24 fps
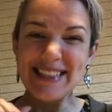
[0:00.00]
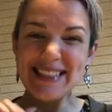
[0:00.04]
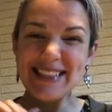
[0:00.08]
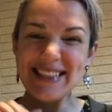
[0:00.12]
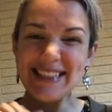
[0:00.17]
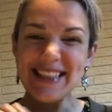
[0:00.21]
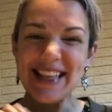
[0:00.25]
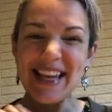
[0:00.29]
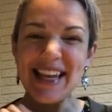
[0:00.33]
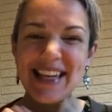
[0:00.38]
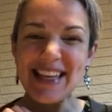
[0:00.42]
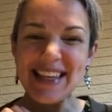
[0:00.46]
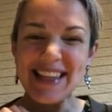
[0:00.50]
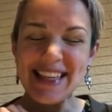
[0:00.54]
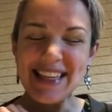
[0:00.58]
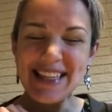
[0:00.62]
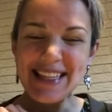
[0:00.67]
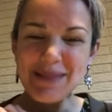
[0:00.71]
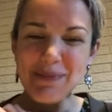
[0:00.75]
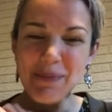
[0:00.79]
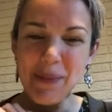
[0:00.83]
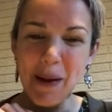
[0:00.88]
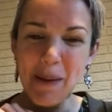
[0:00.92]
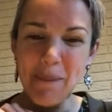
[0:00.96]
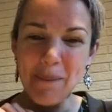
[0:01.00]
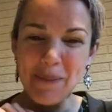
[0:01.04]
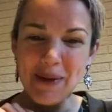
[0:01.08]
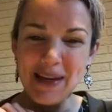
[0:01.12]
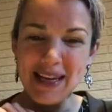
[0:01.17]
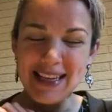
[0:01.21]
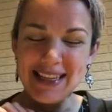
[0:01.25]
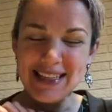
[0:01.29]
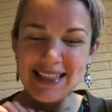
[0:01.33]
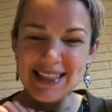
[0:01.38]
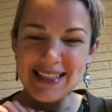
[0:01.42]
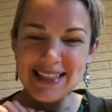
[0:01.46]
like these
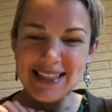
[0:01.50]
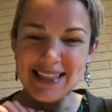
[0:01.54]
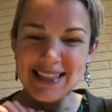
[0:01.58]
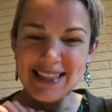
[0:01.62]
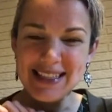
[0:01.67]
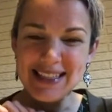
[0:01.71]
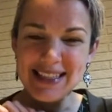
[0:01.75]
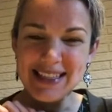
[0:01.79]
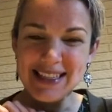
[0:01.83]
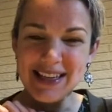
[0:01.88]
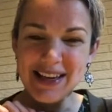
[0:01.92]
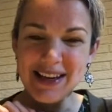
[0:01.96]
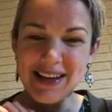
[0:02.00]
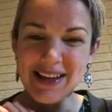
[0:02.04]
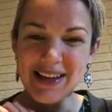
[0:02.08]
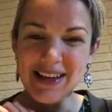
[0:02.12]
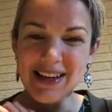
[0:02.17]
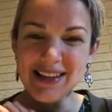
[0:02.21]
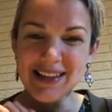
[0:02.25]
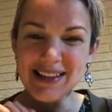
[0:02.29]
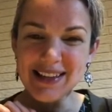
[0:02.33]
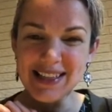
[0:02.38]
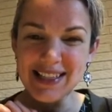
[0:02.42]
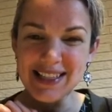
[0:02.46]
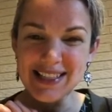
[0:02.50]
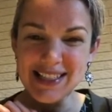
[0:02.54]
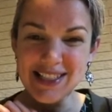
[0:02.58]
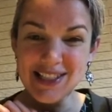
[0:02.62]
pumpkins. These